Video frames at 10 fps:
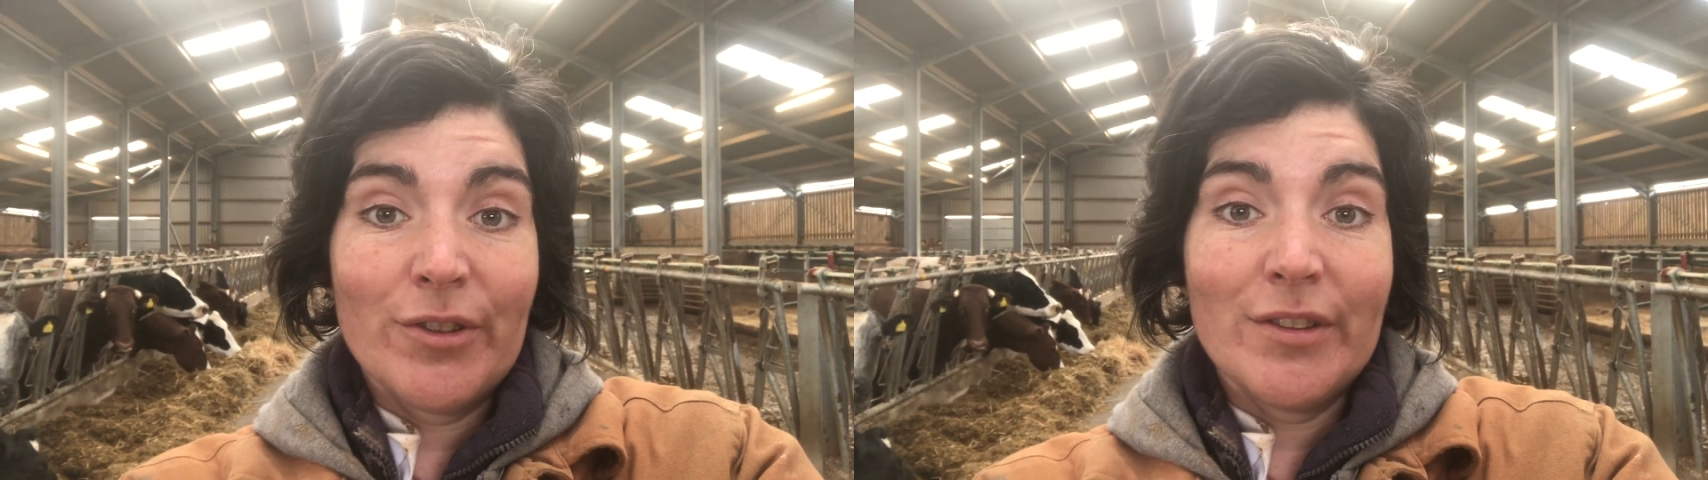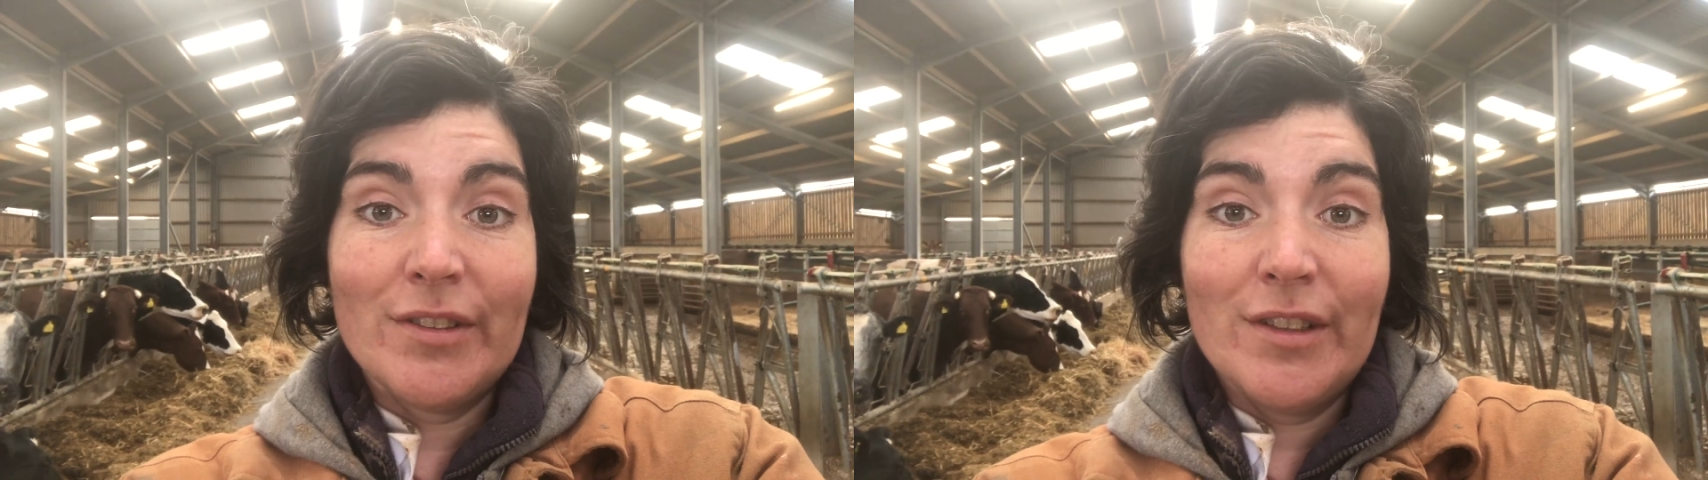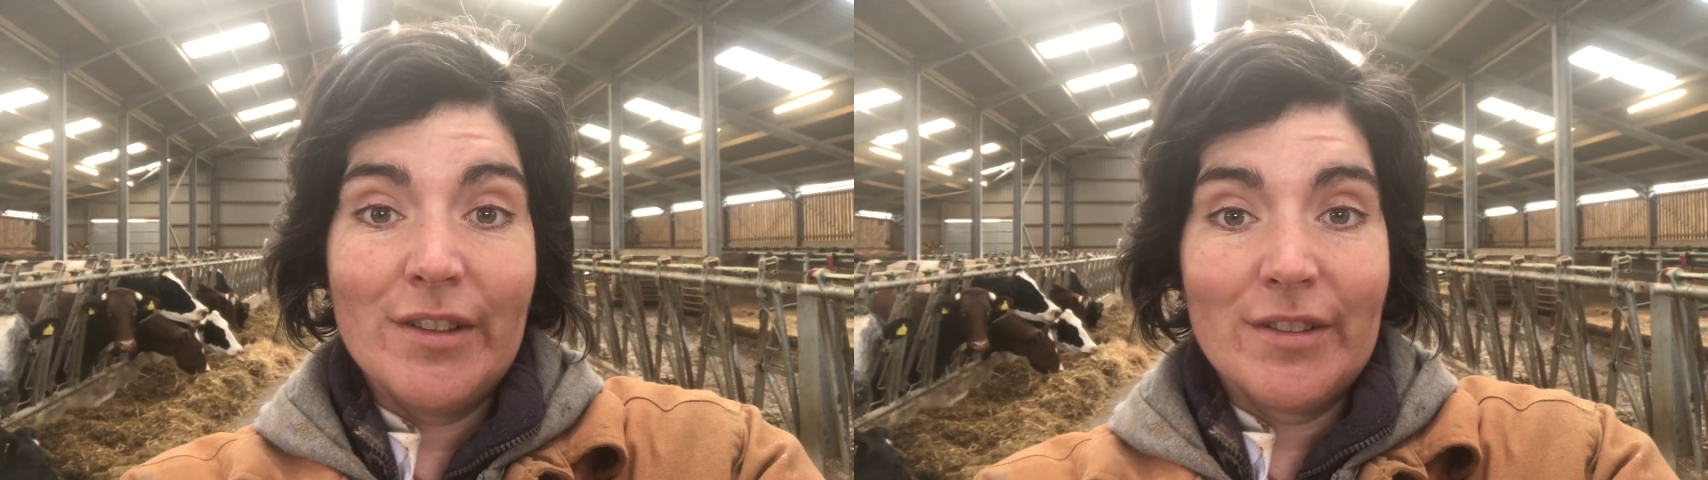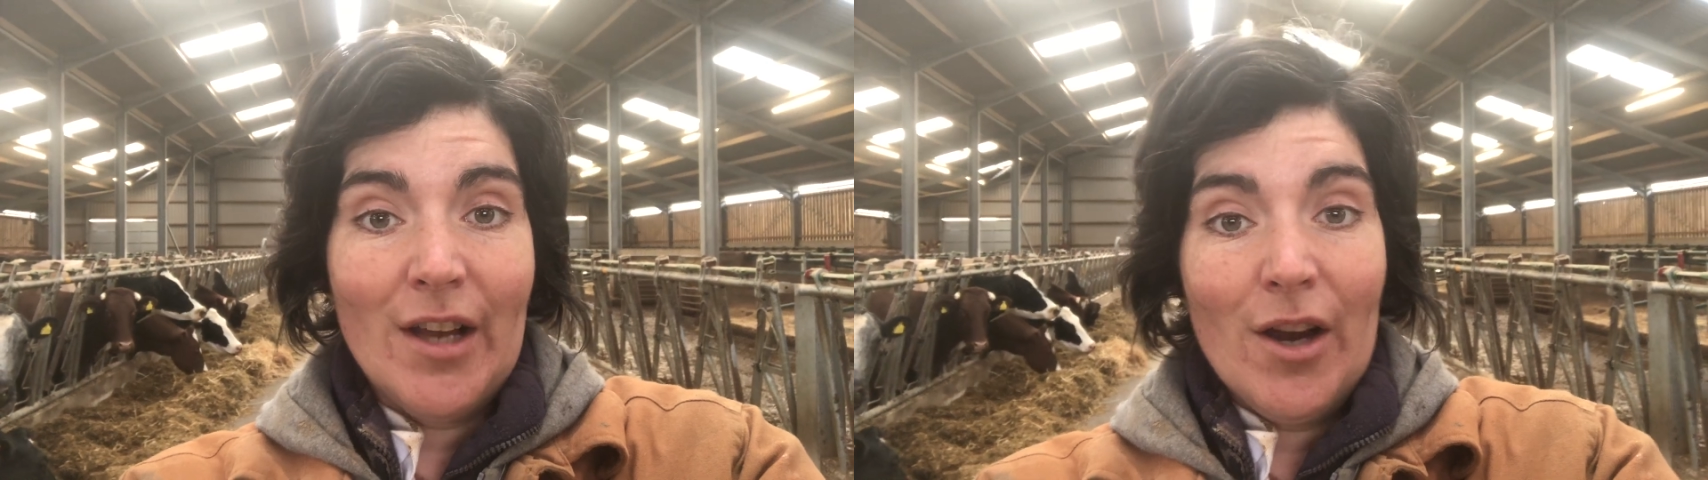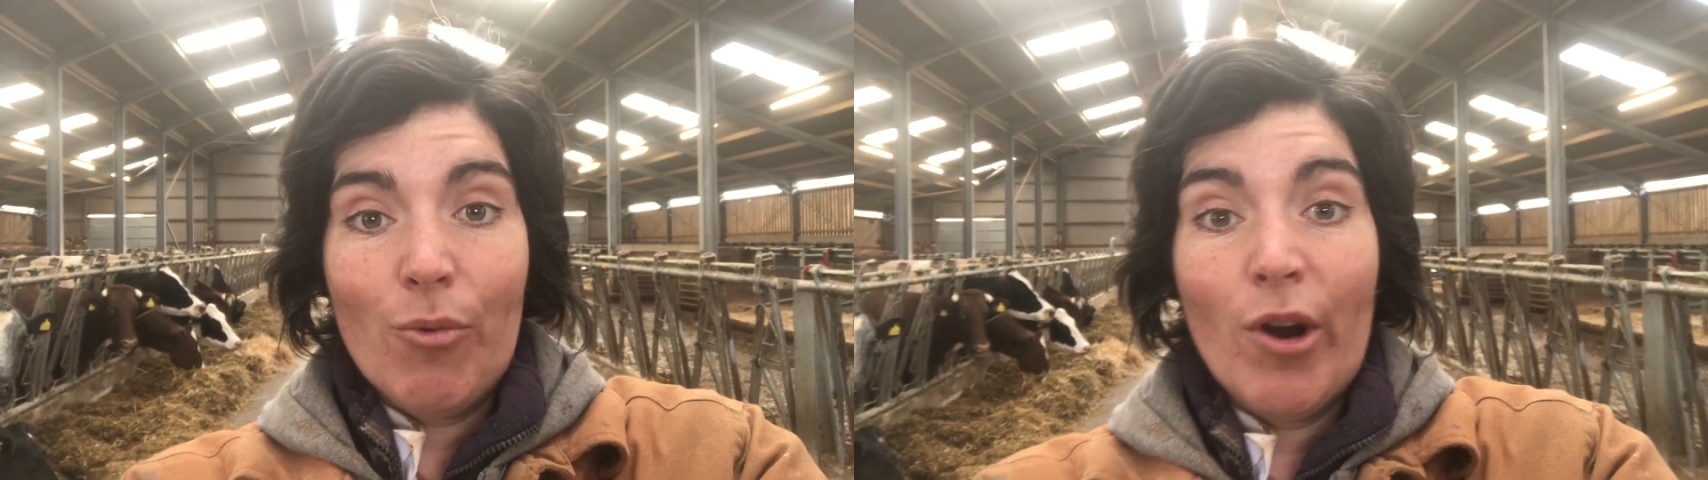for a disease,
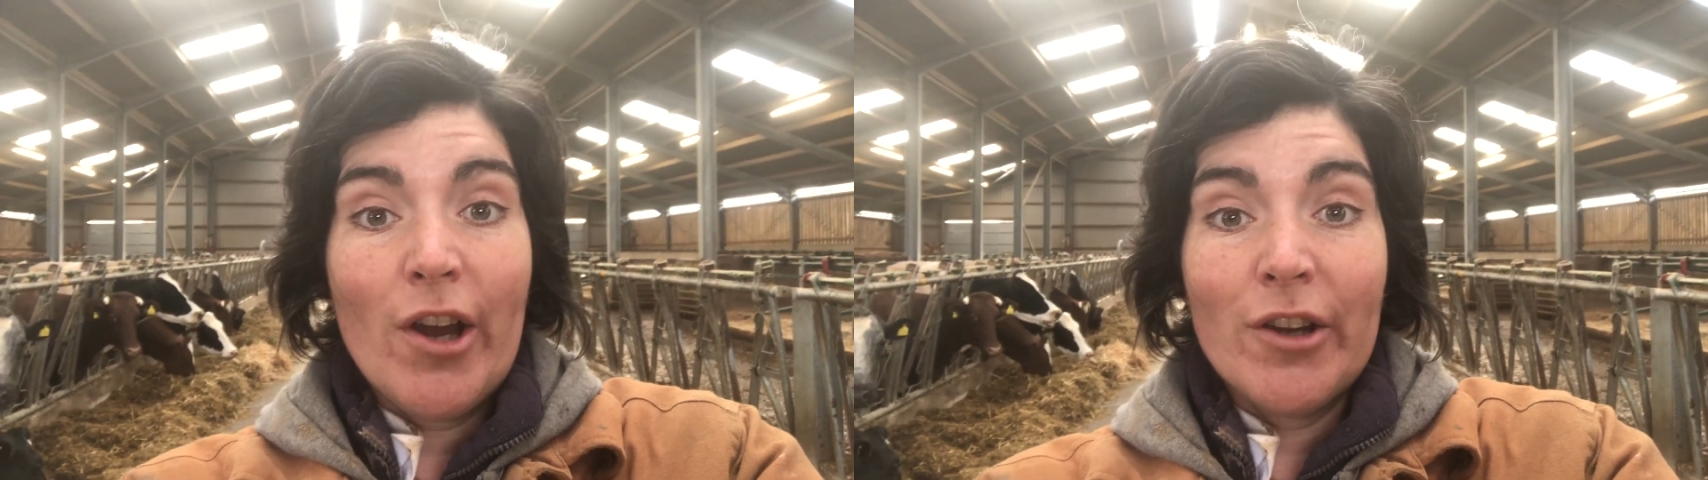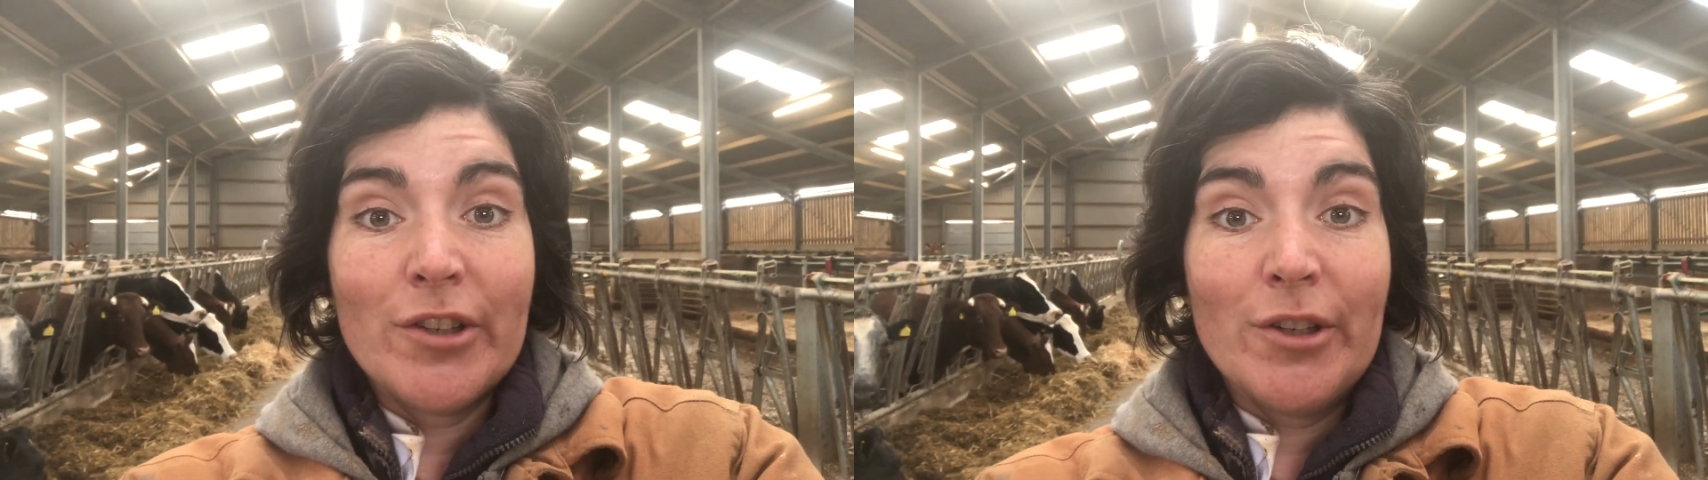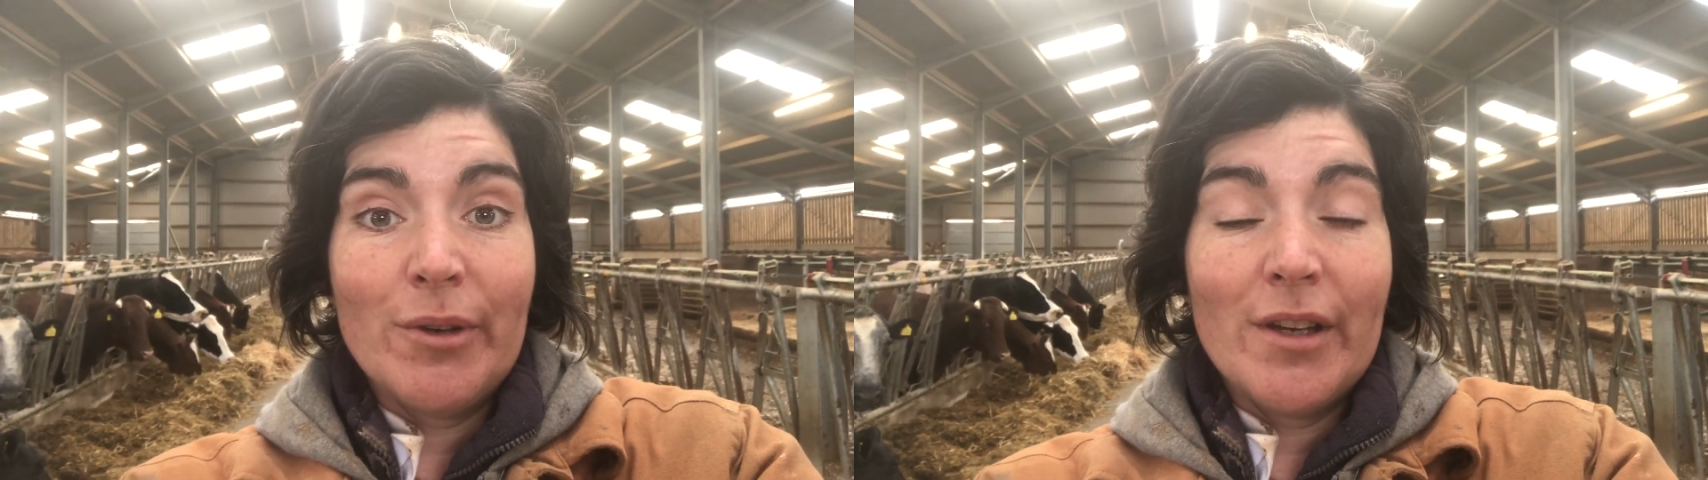why aren't you?